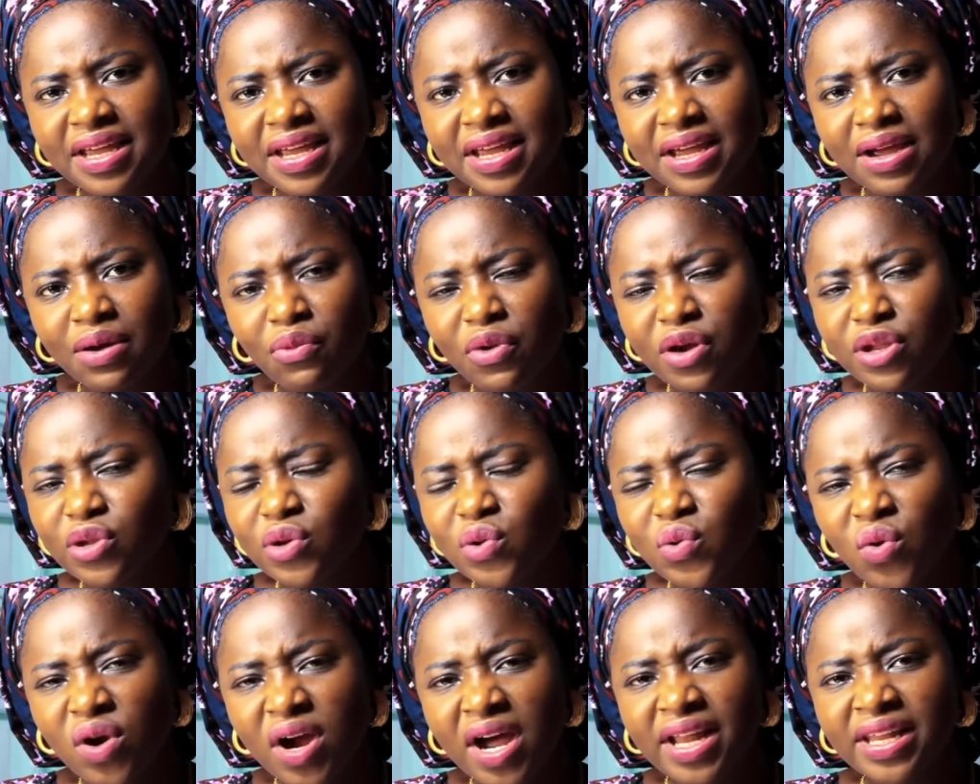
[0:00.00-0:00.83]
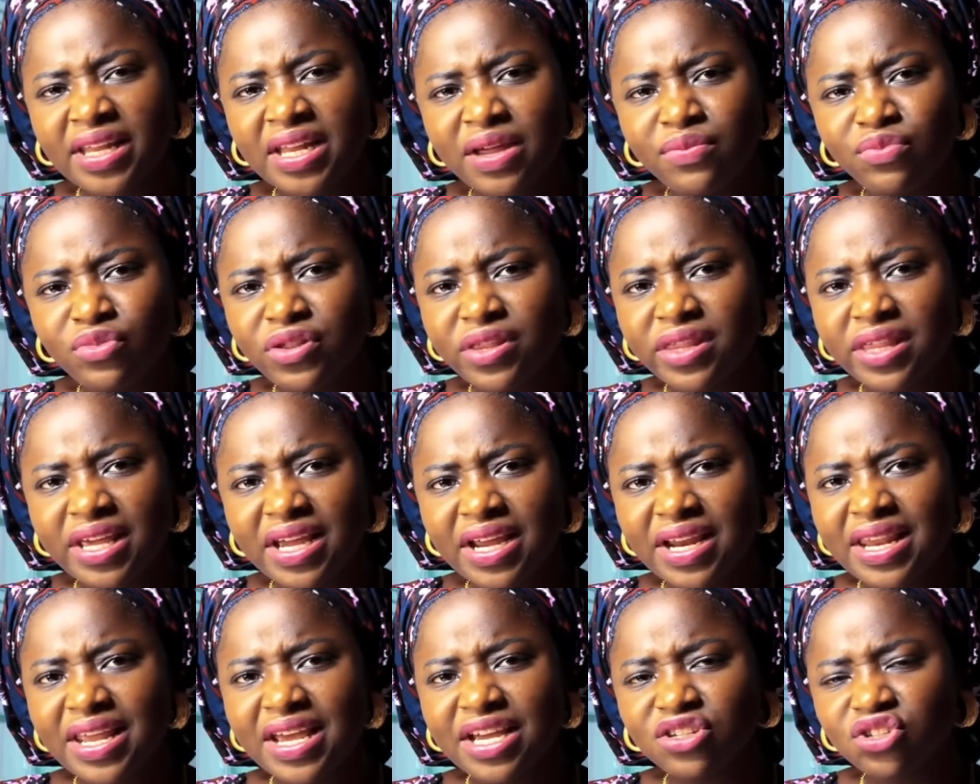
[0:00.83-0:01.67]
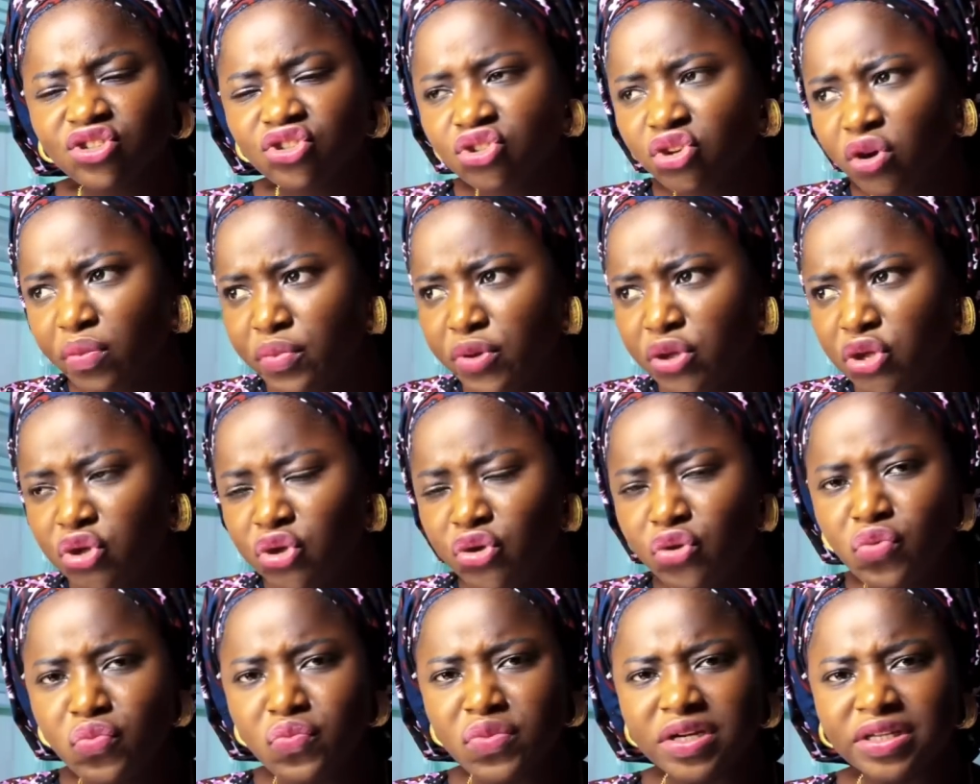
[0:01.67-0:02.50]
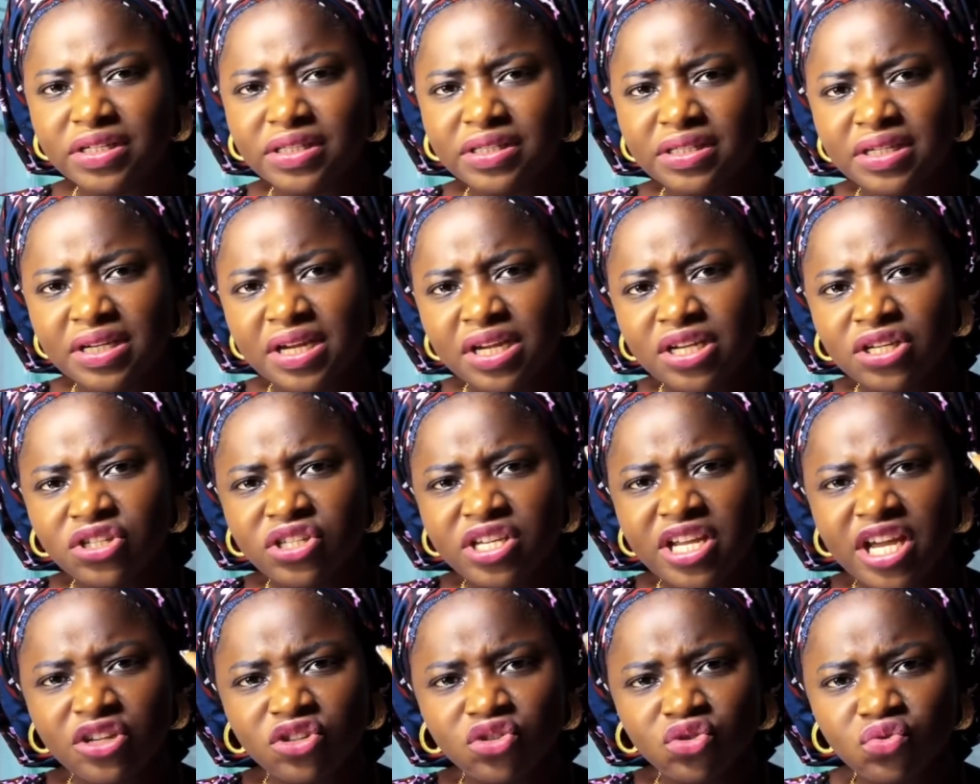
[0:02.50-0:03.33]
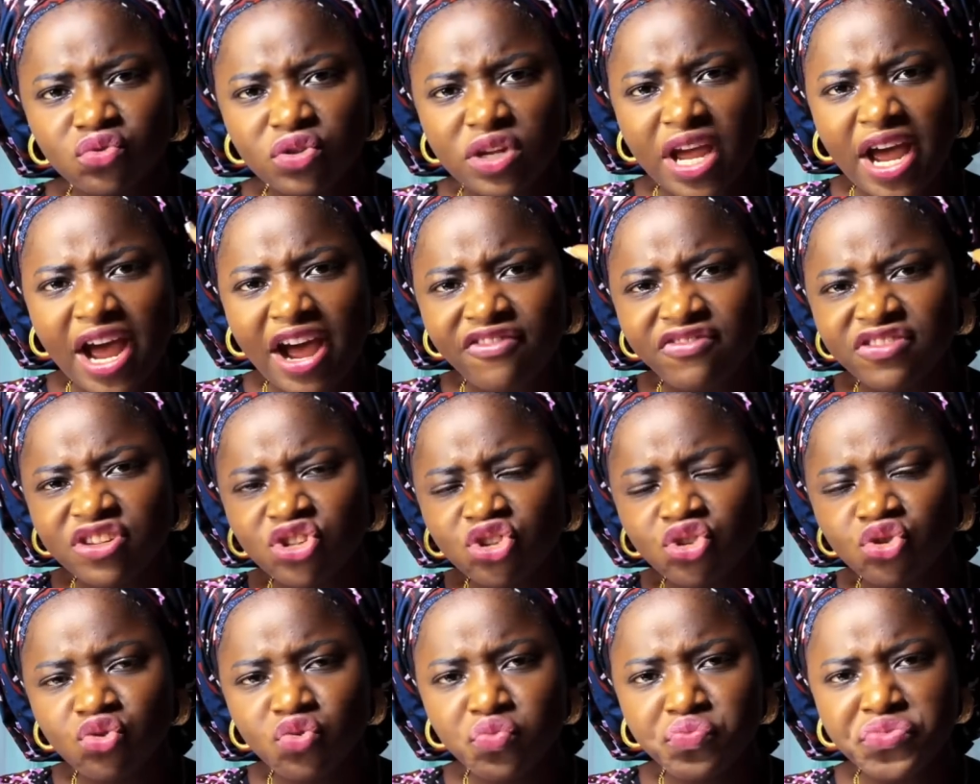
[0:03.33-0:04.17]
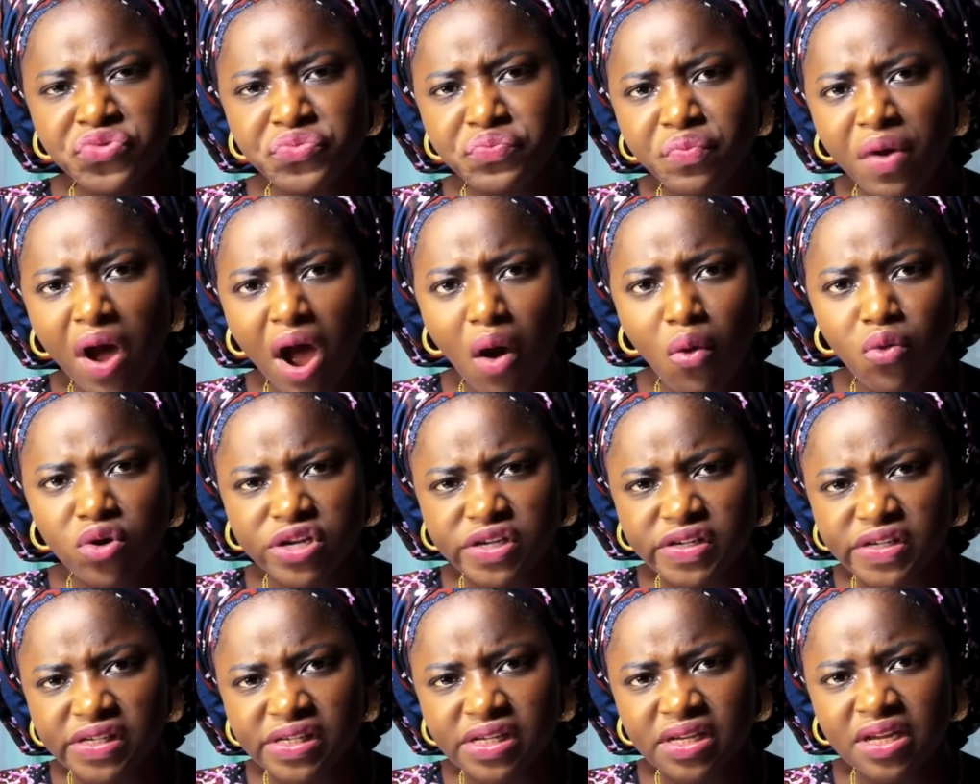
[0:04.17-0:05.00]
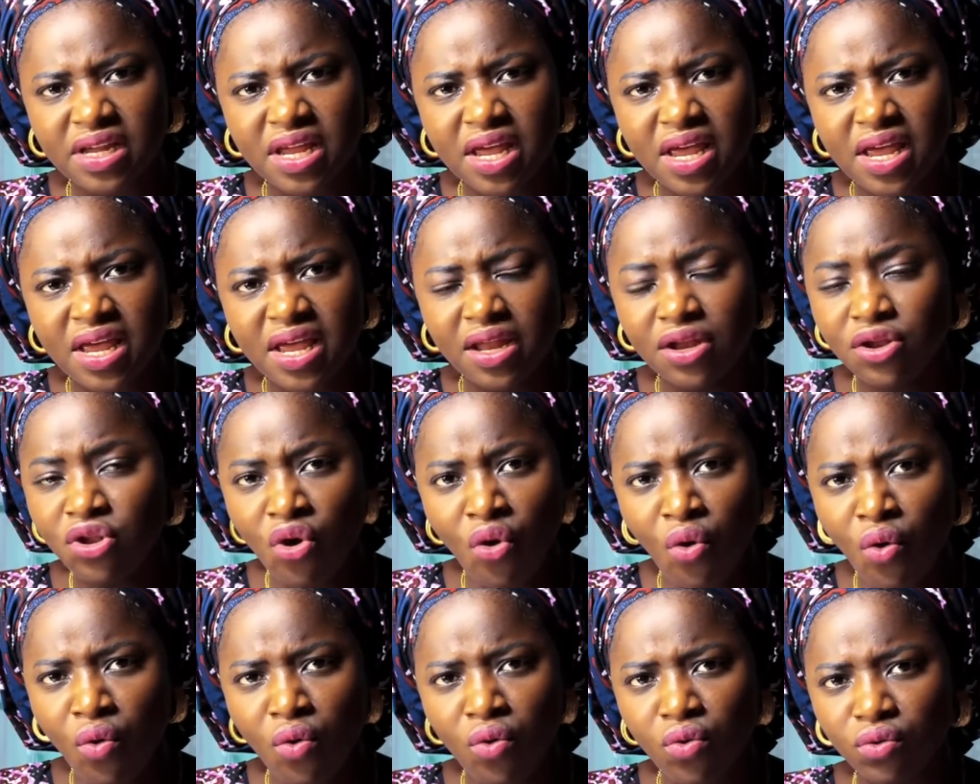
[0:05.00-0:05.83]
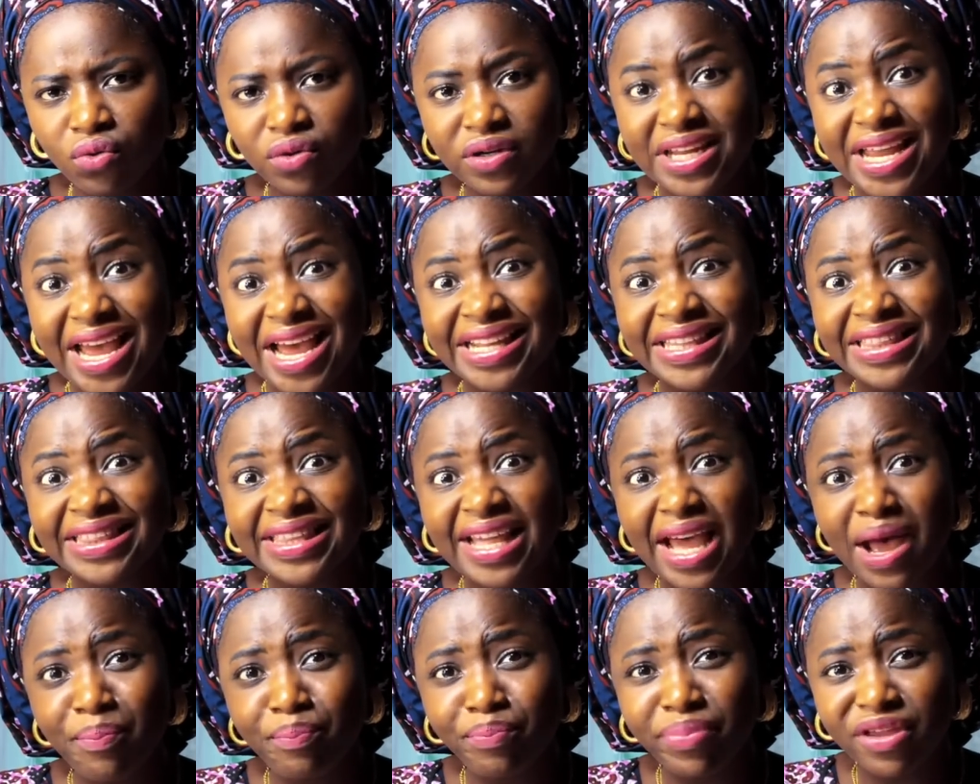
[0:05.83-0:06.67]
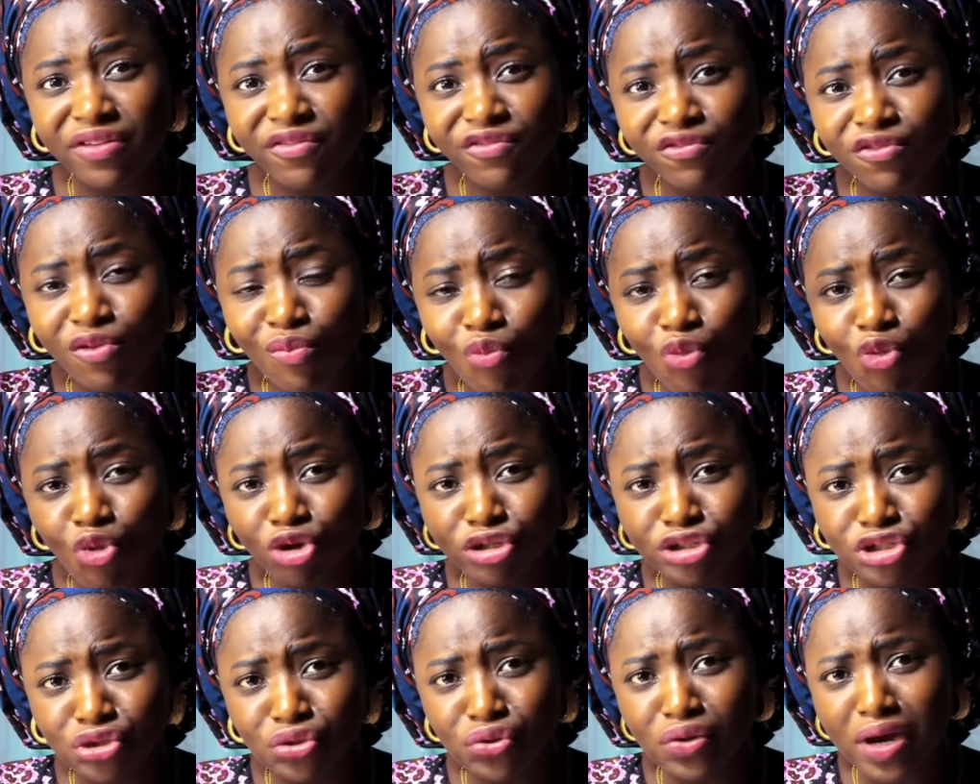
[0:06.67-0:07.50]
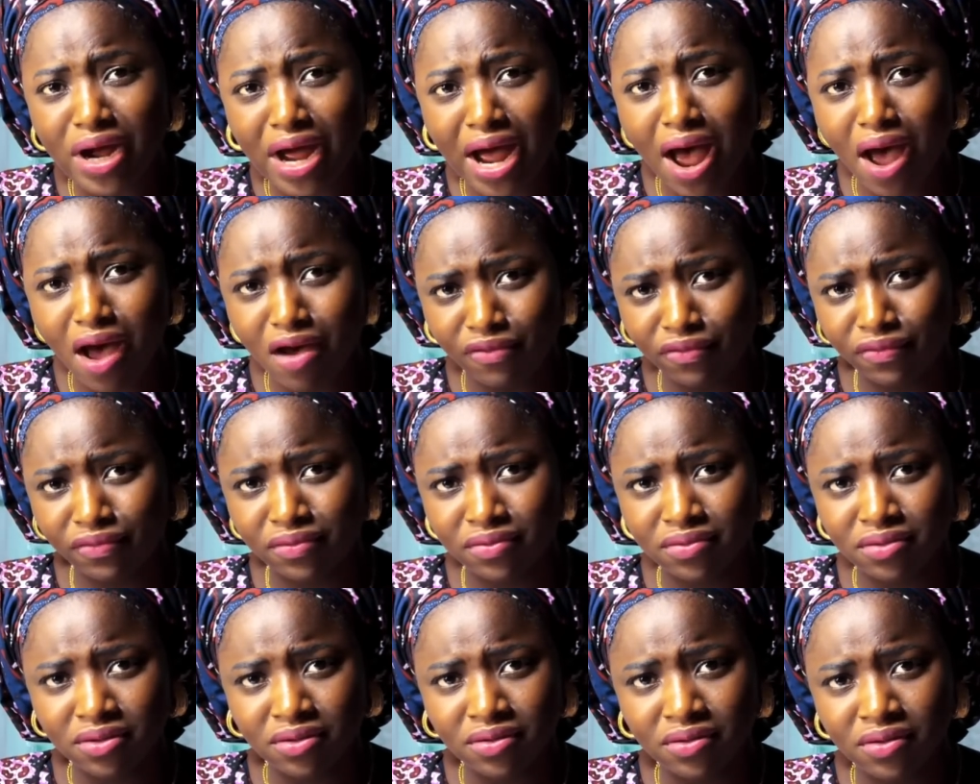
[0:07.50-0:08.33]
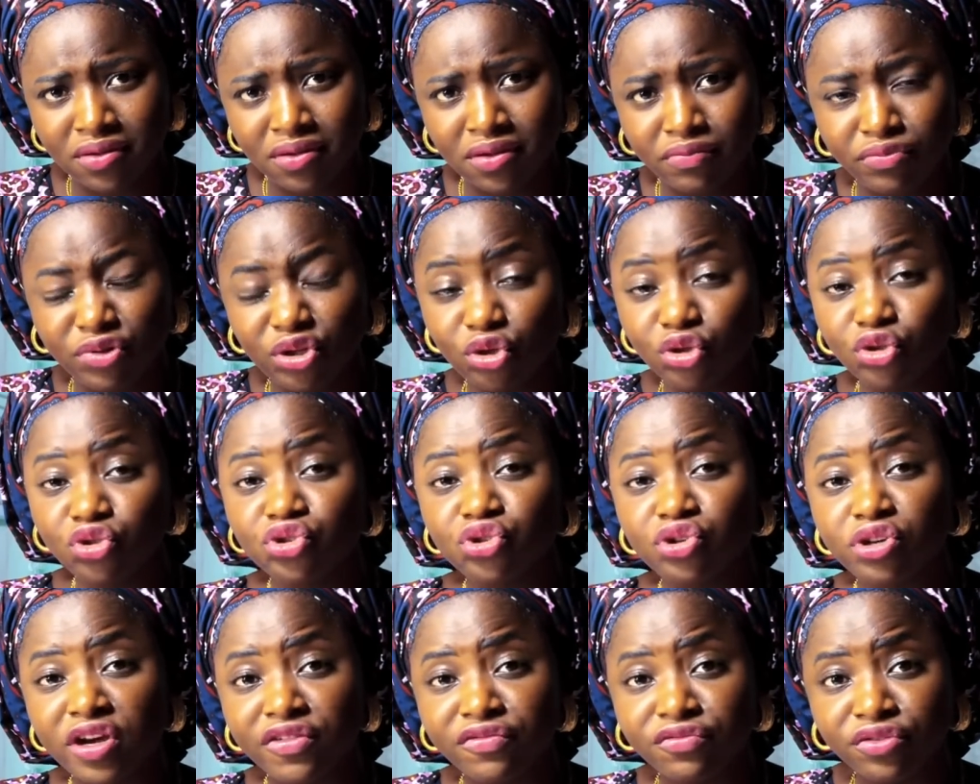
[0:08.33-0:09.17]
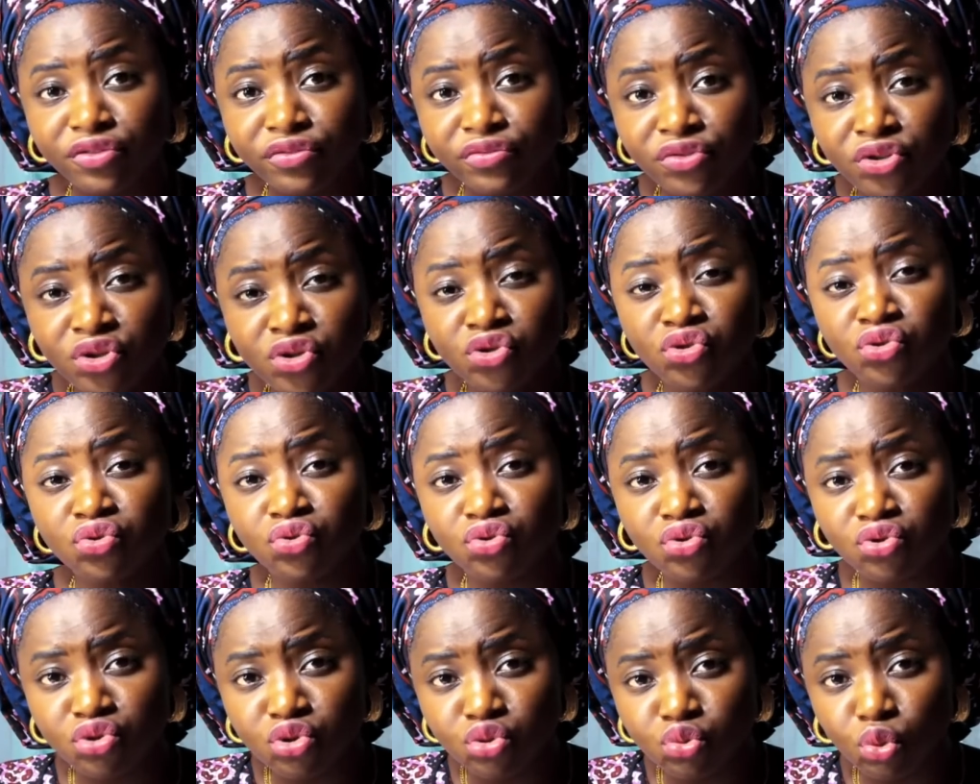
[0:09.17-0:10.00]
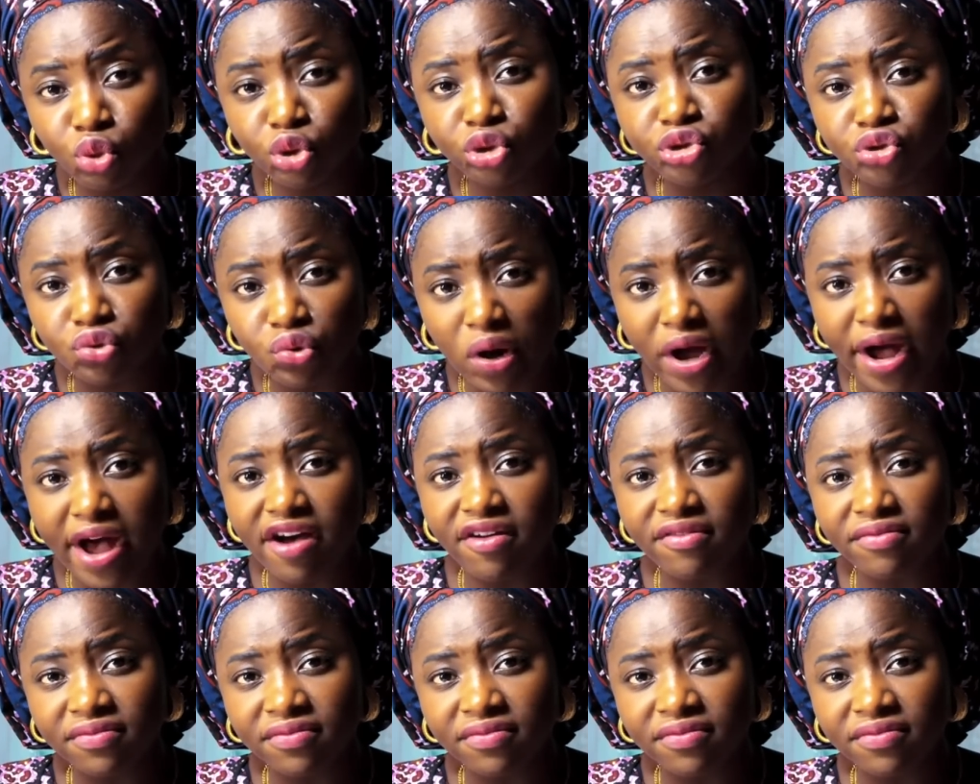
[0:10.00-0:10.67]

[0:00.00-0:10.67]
When you look at them, you think they are subhuman. They're having superpowers. No, they are tapping from what you have because you have refused to use what you have.